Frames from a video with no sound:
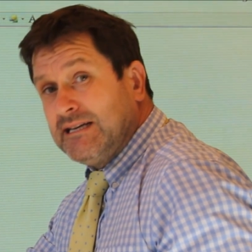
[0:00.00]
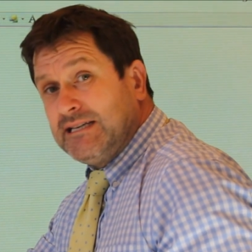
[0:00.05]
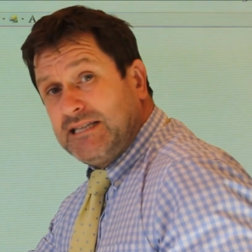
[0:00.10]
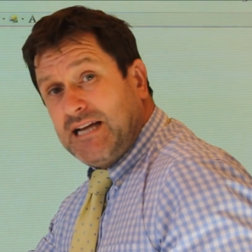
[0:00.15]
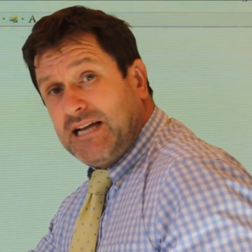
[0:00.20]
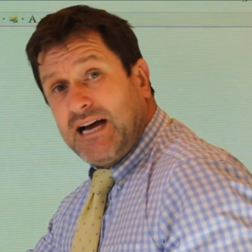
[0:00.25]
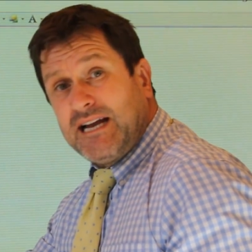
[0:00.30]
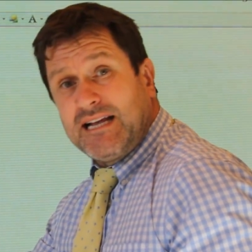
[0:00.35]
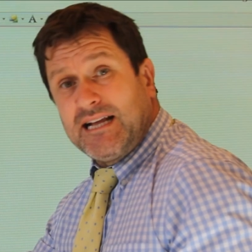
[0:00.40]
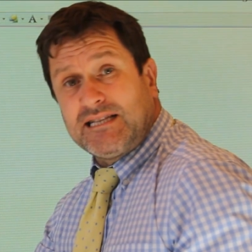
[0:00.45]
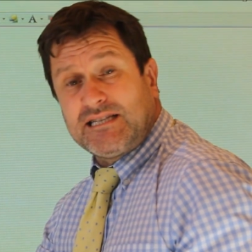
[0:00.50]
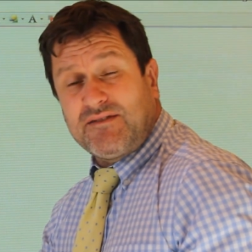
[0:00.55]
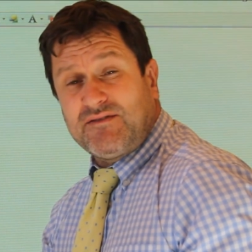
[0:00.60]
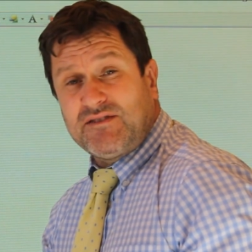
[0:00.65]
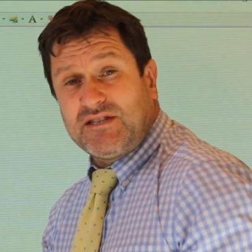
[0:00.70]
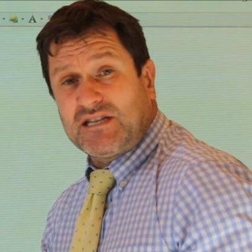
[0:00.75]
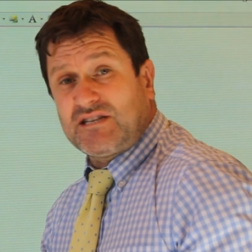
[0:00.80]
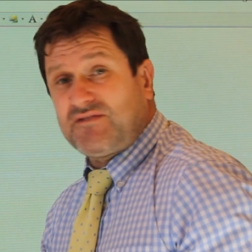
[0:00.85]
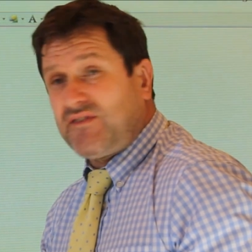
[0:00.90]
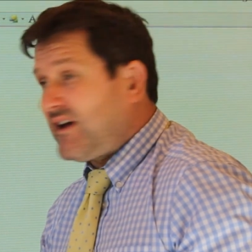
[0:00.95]
9, 8, 7,
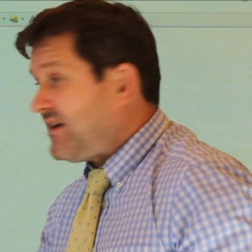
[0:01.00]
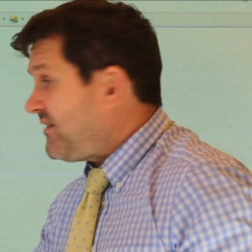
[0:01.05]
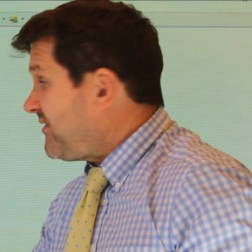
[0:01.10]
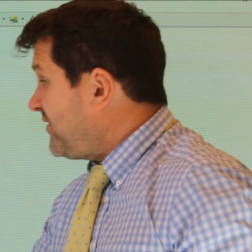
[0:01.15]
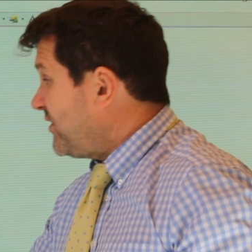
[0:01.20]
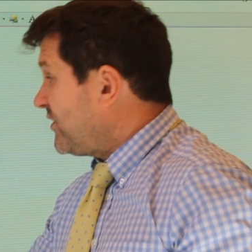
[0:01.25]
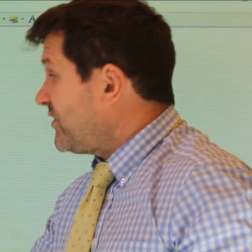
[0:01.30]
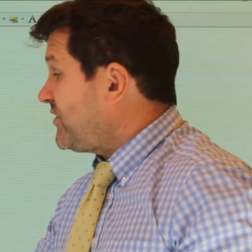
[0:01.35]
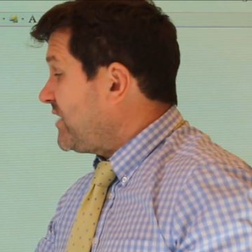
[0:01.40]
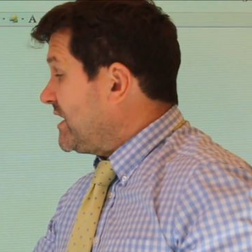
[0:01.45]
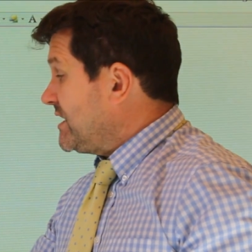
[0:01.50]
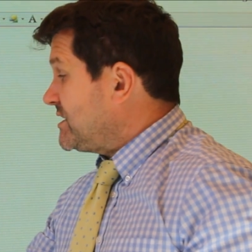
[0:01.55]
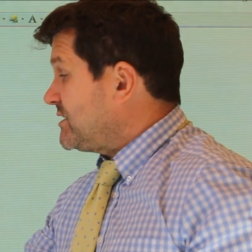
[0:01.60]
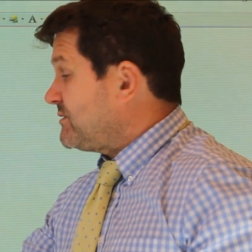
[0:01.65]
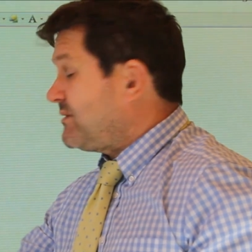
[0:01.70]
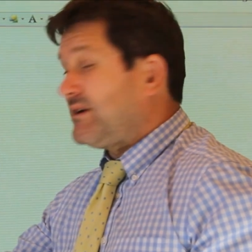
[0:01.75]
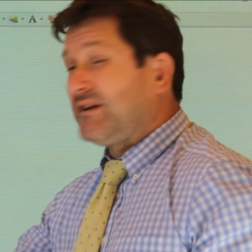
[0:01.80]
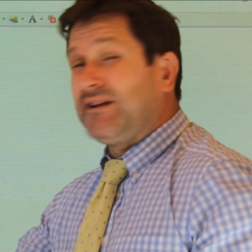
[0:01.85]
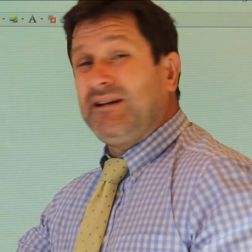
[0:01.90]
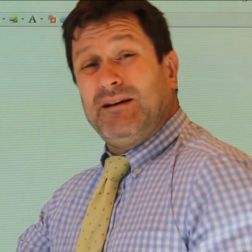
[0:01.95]
6, 5, 4, 3, 2,
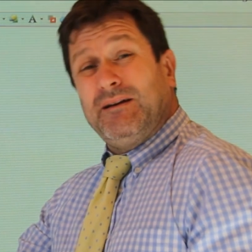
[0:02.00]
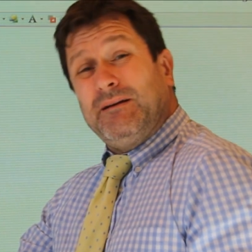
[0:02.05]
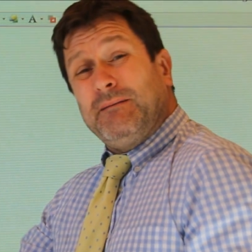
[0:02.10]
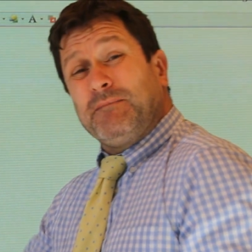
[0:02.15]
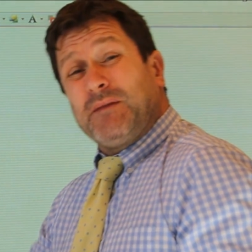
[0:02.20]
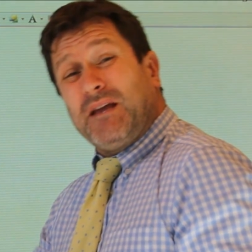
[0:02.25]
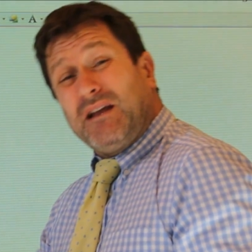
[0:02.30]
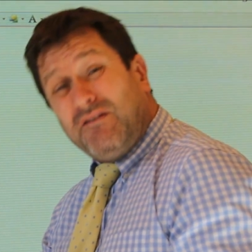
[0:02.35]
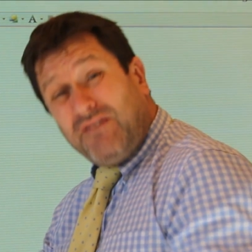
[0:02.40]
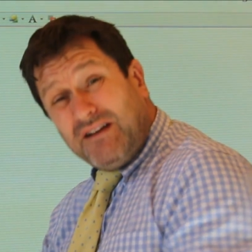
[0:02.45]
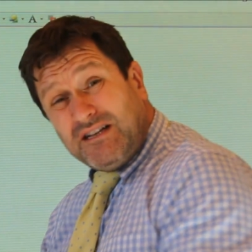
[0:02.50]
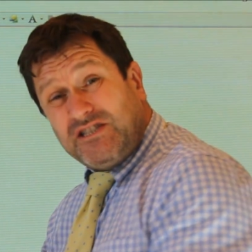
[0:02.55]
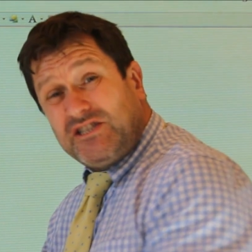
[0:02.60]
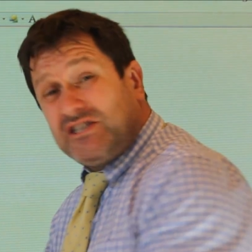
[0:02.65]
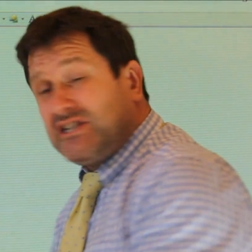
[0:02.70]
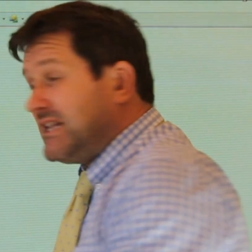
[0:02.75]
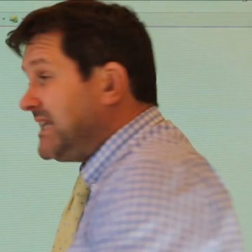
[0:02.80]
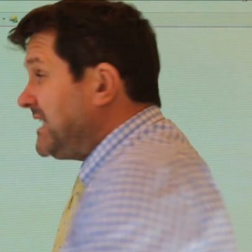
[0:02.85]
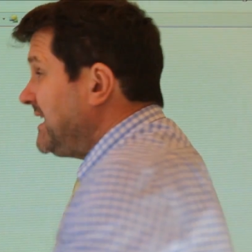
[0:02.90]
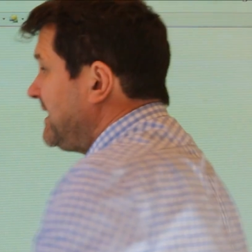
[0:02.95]
1, and
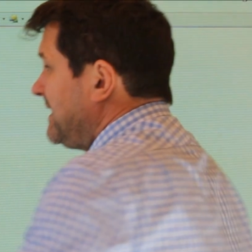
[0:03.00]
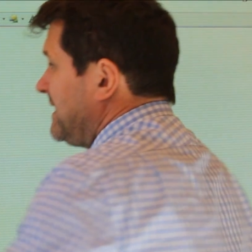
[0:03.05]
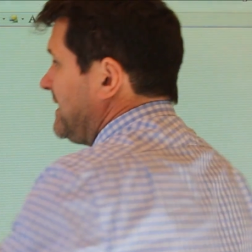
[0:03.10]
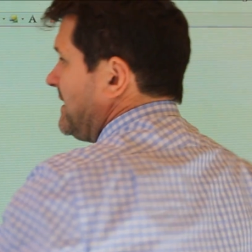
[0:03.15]
eventually